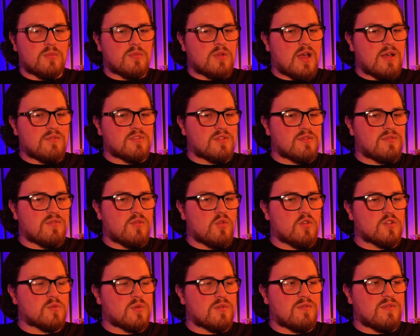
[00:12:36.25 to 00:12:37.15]
I'm not having to
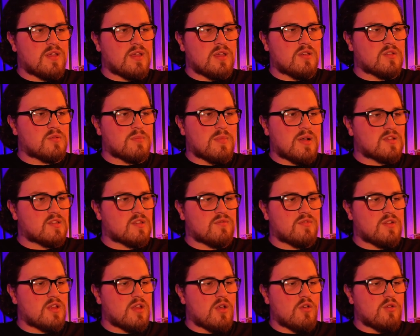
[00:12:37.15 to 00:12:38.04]
force my fingers
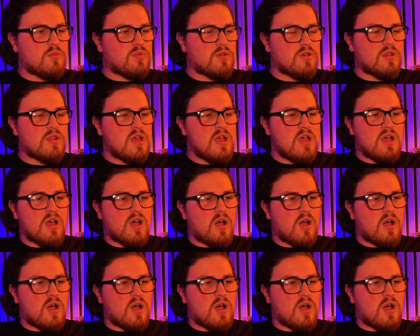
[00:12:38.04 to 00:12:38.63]
massively open.